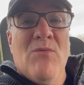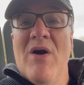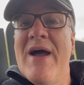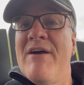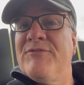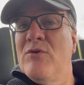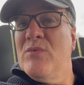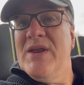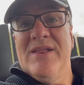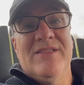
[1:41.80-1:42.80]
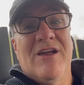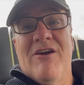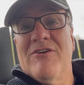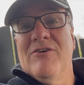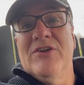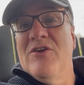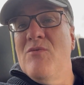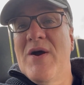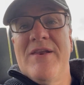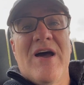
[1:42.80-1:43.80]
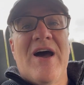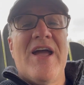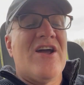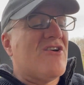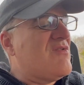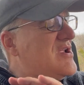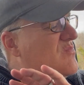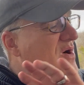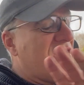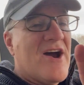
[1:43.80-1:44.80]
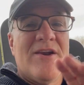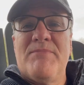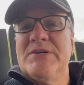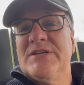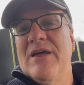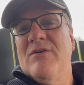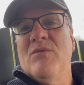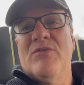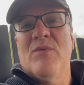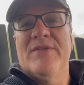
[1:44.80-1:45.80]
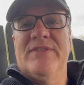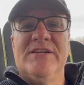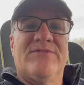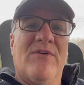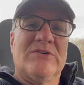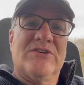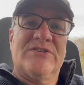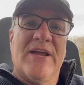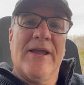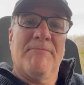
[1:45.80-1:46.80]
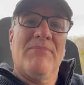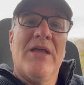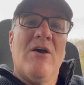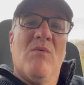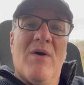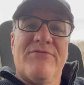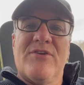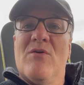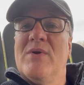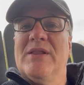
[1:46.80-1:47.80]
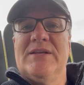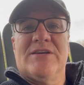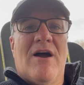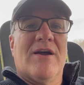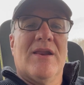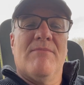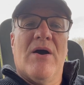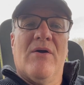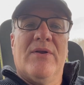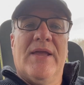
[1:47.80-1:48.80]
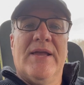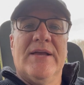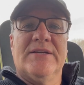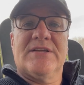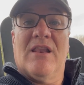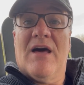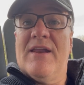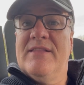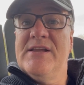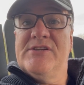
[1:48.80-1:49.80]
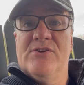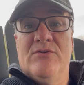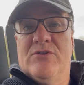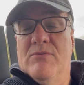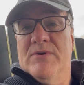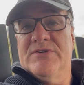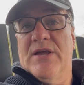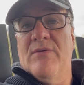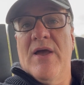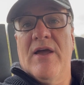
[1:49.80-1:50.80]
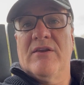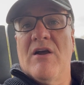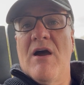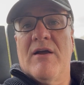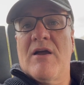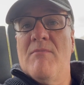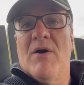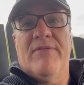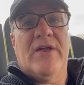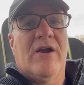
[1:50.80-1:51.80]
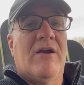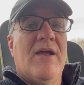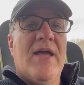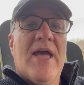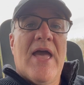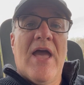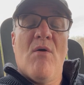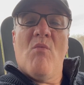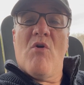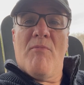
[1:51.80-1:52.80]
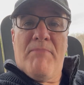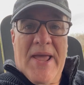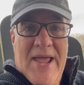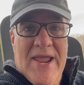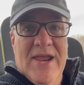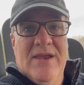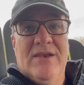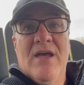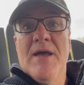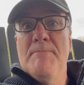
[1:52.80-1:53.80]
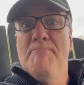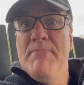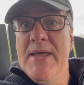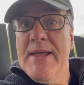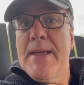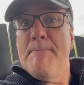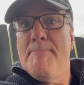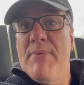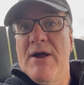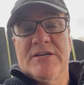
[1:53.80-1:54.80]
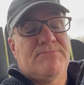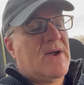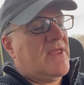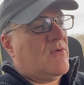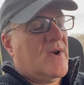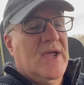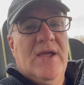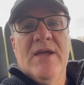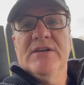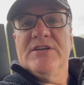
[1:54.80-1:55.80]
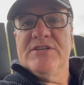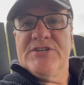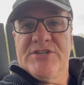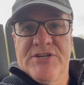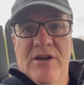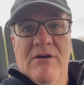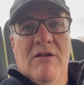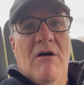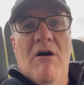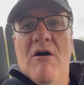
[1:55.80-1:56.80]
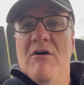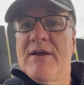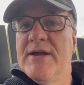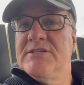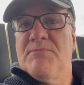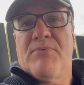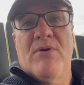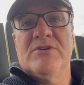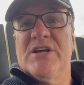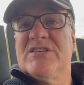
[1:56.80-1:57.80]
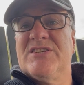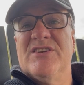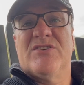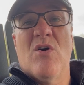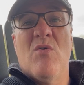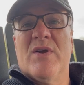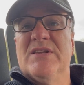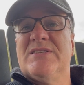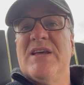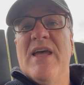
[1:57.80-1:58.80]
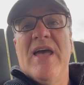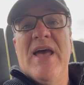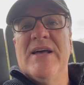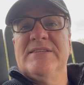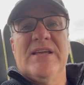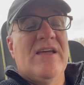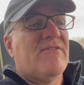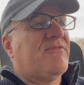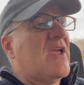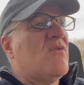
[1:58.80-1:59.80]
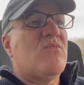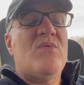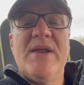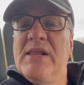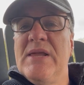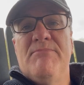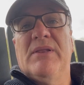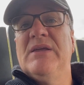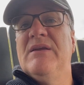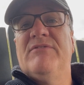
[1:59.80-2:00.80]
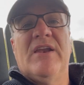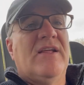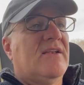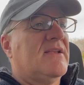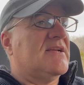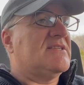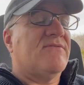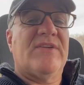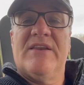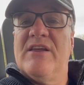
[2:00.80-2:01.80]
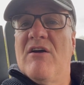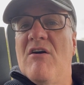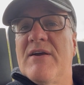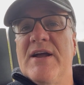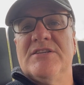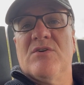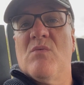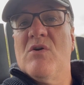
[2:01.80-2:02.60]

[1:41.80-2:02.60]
Well, after reading the article, you know what? I agree 100% with what these folks are saying. What they're really talking about is a lot of these YouTubers that had come on there and were paid big bucks, by the way, to shill all kinds of projects and tokens as if they really believed in it and as if they did all kinds of